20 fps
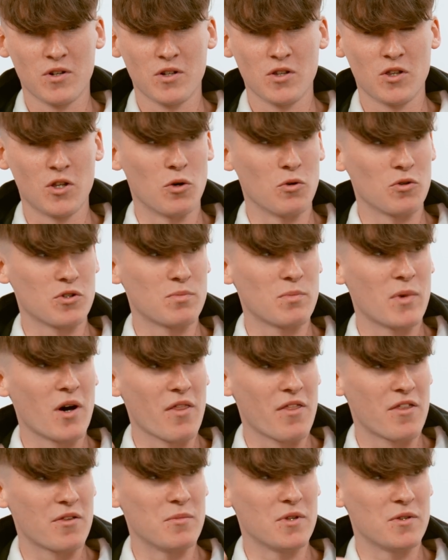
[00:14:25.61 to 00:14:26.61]
those
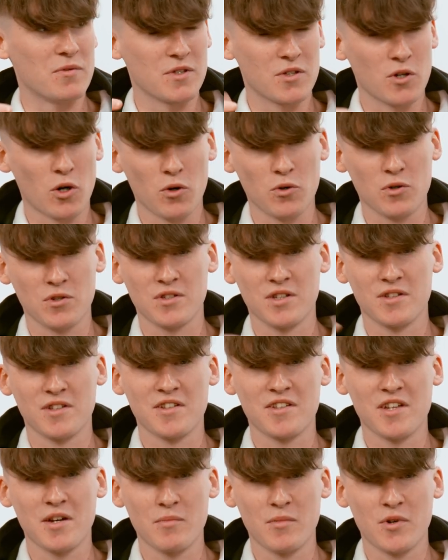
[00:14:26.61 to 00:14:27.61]
months between August and
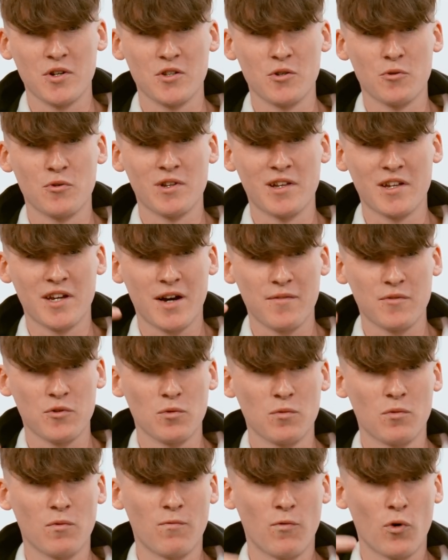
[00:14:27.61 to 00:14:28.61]
December, you really have
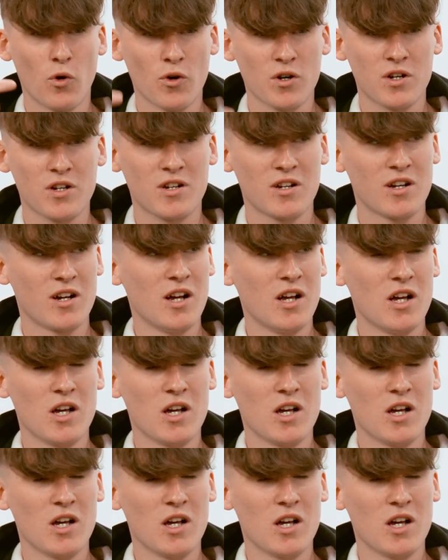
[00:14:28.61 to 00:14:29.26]
to work,